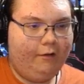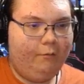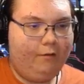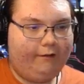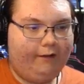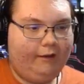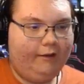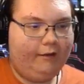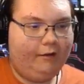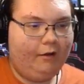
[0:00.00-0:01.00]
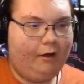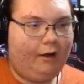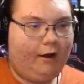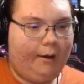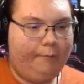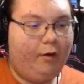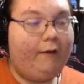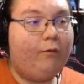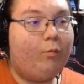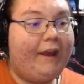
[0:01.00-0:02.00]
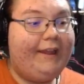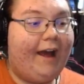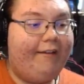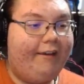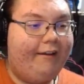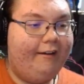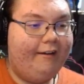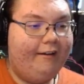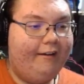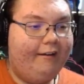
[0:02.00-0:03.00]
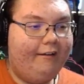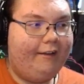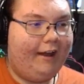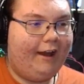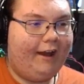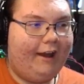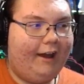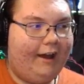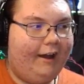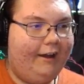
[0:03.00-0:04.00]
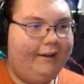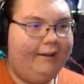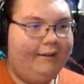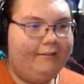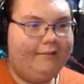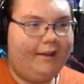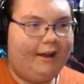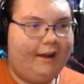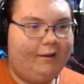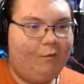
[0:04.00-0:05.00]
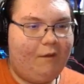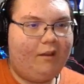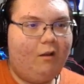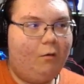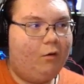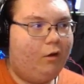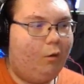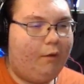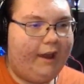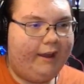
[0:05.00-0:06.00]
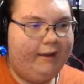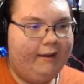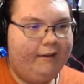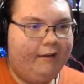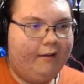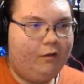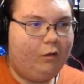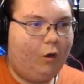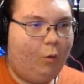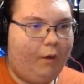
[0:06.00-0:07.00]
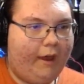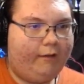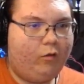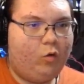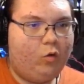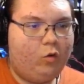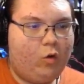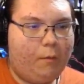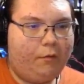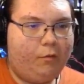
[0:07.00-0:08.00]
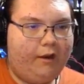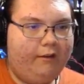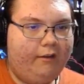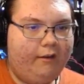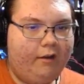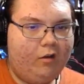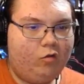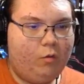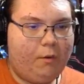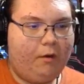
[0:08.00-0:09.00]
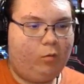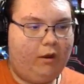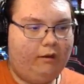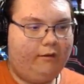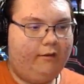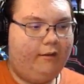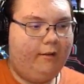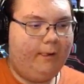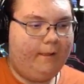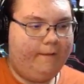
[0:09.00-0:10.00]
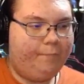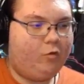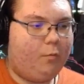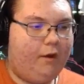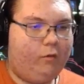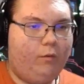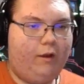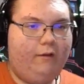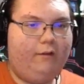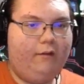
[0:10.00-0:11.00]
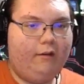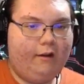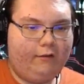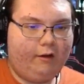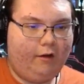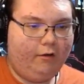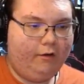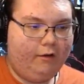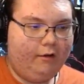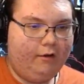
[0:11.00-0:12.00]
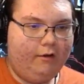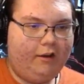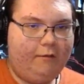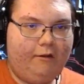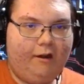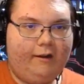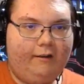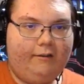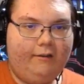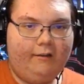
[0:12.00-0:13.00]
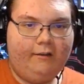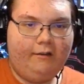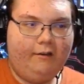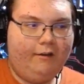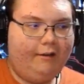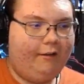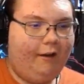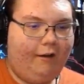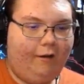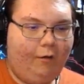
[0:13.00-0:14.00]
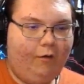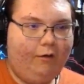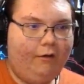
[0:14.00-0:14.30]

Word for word: Where's he? Ah, oh, bro, he's way down here. Nah. Nah, no way, no, no way, no way. The, the crewmates win, crewmates wins, crewmates wins. Let's go. There we got this. No,